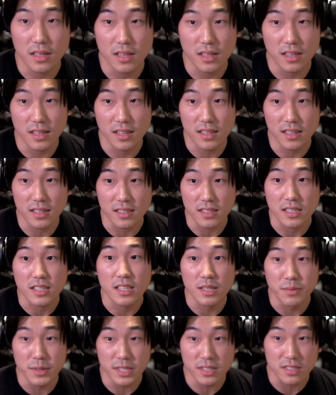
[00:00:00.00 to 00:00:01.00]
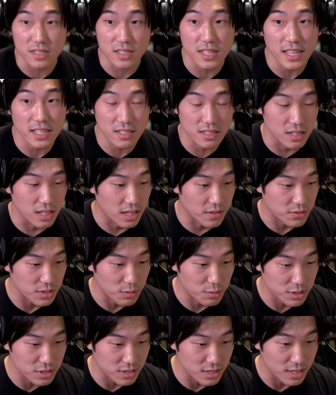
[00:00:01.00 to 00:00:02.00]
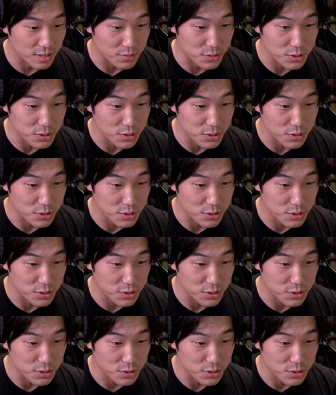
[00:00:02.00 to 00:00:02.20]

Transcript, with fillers: Uh, give me his, take his gloves. I want his